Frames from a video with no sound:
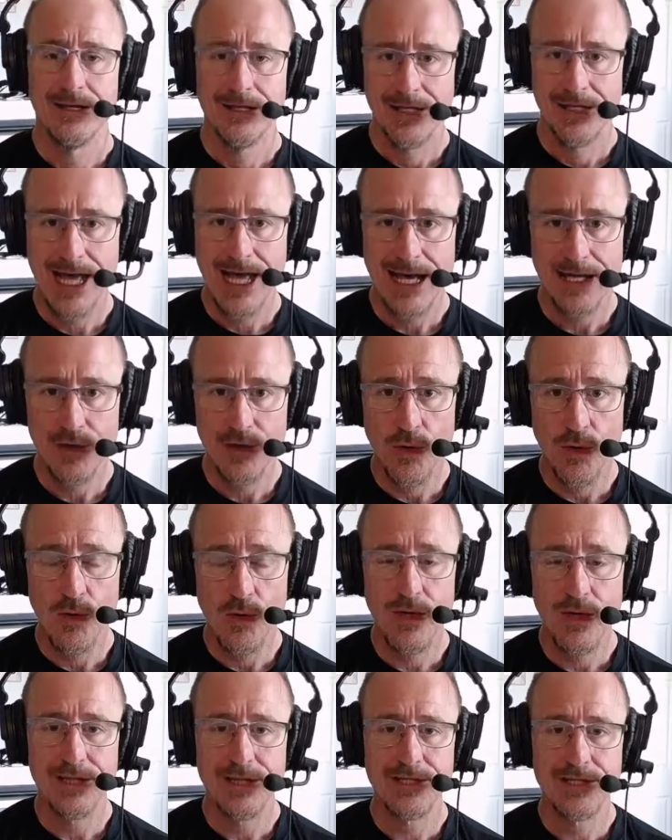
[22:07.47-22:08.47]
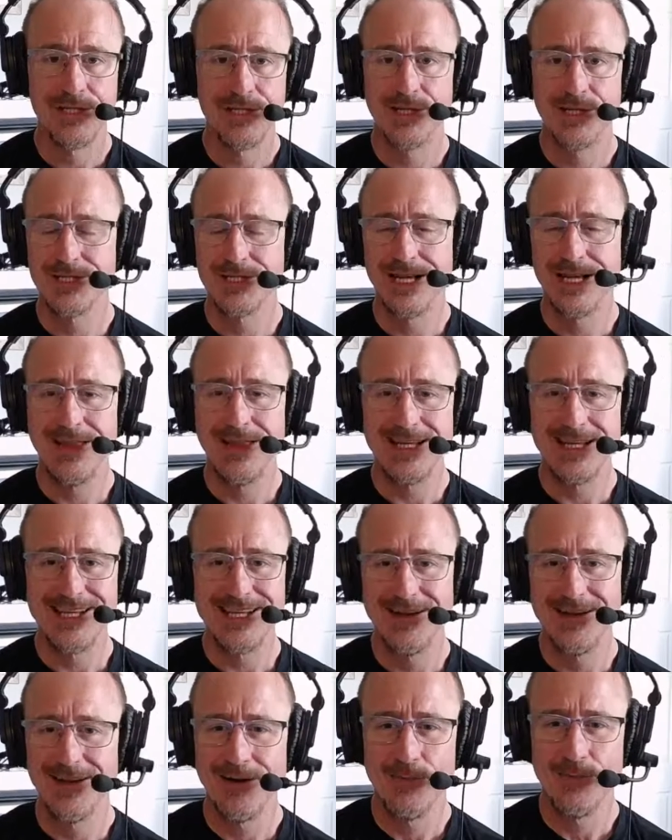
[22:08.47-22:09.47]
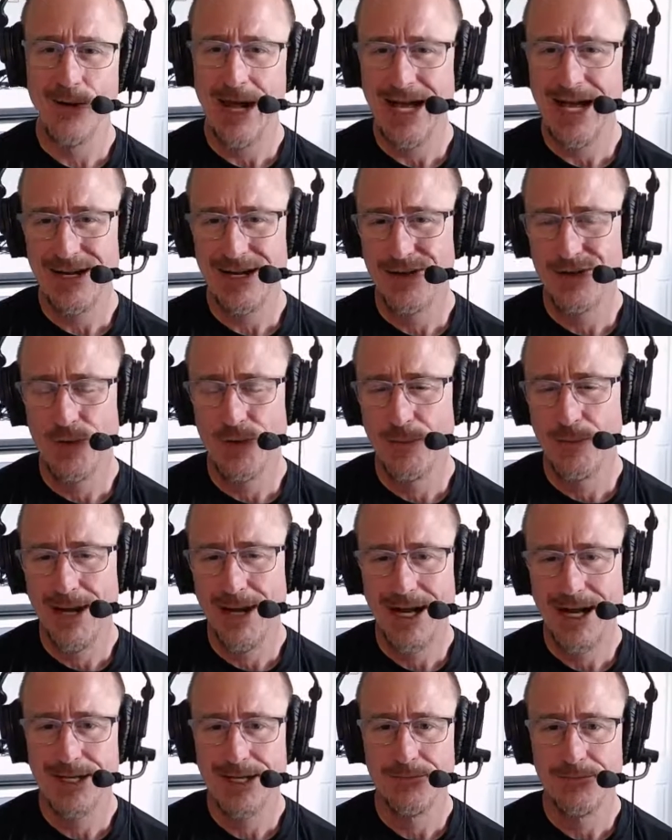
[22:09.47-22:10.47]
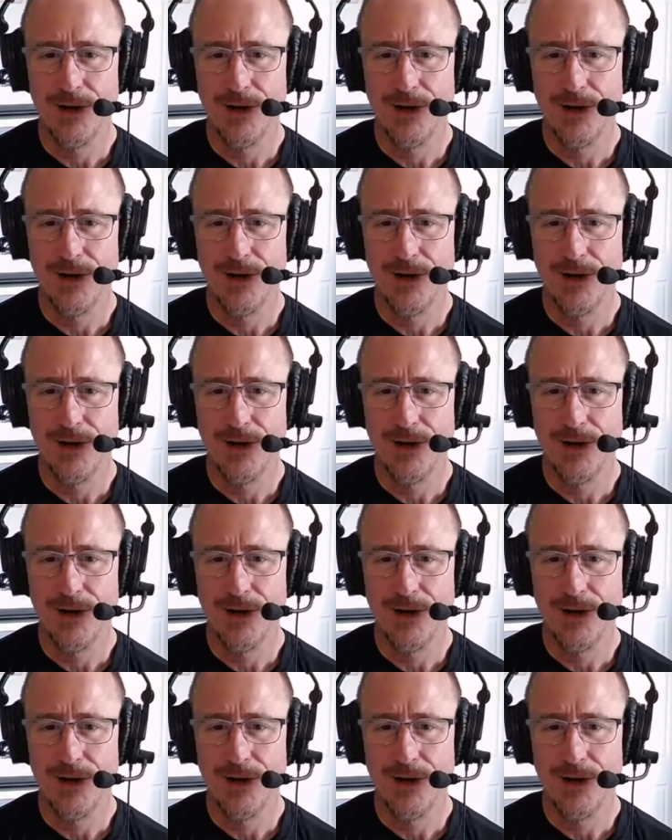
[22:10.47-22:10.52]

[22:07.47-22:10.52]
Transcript: Yeah, glory in the church. Now that sounded radical back in